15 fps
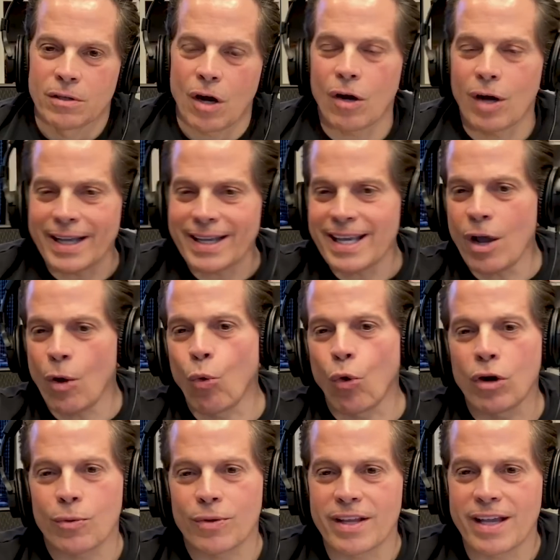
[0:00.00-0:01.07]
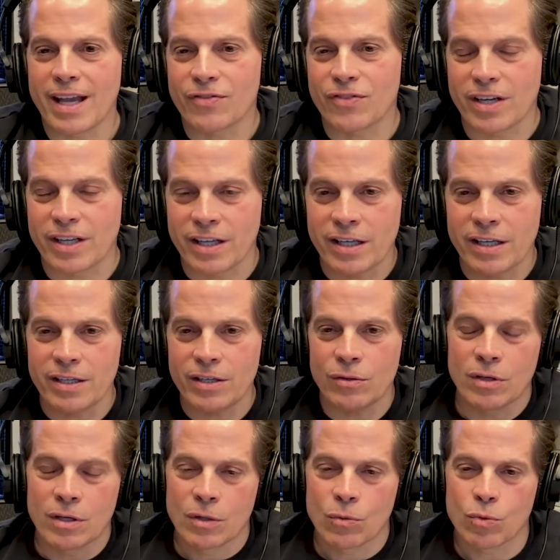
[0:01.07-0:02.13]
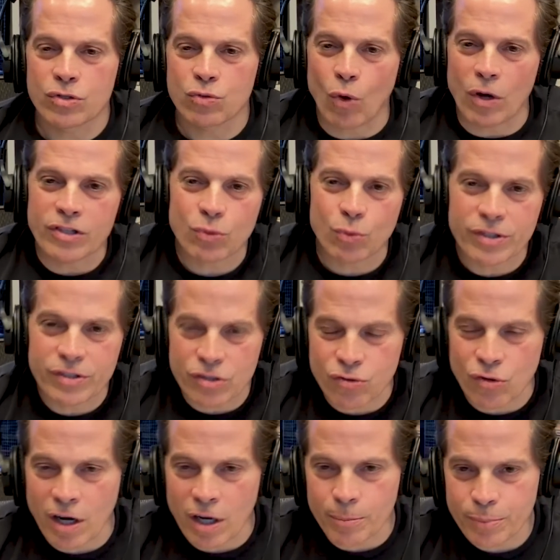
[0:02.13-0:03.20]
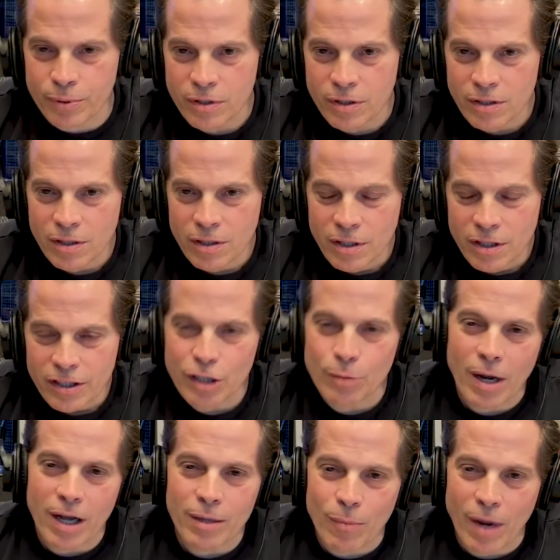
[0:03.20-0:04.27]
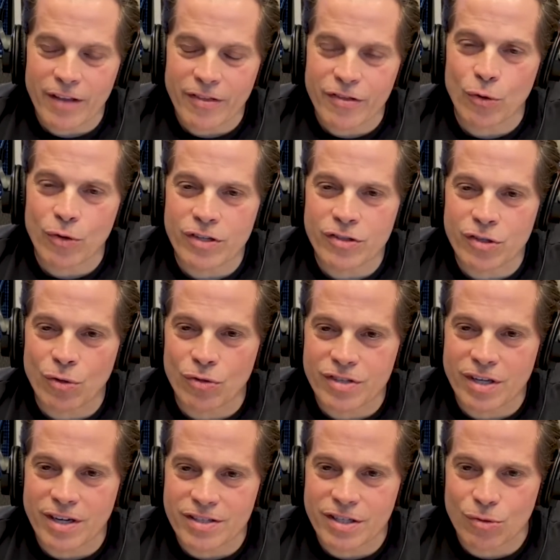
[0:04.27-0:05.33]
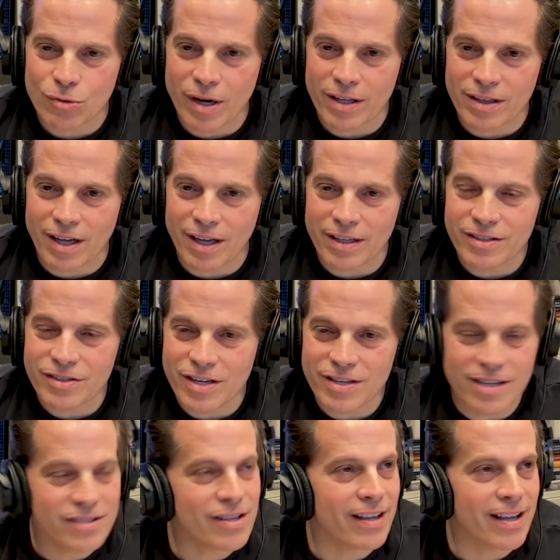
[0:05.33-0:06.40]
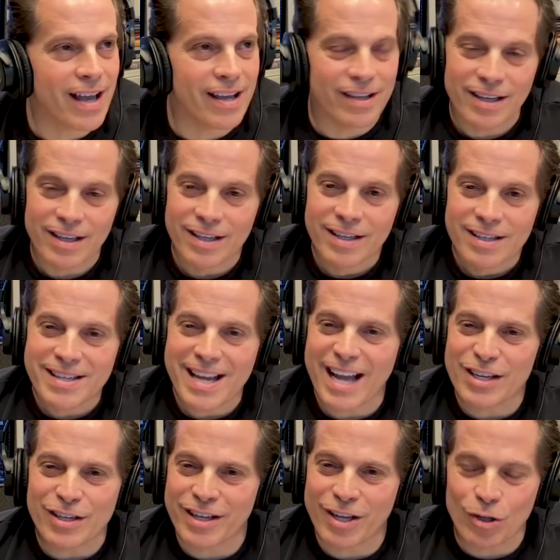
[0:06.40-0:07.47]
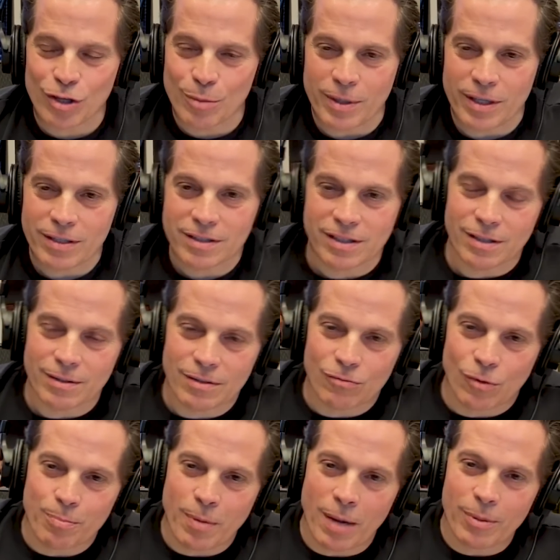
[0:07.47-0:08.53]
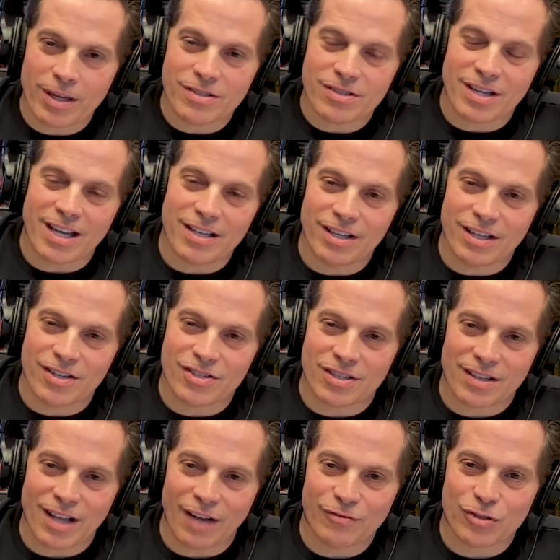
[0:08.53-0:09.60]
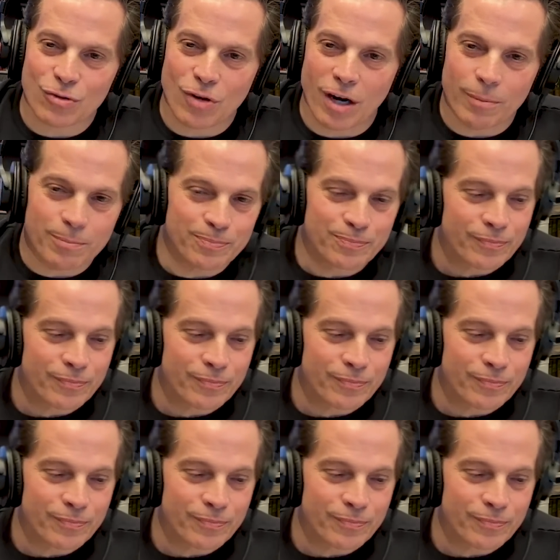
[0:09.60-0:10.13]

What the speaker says: Oh, I can't work with Anthony. He was once with Trump. My 32-year-old son has a great line. He's like, hey, Dad, you're killing me. The Republicans hate you because you left Trump.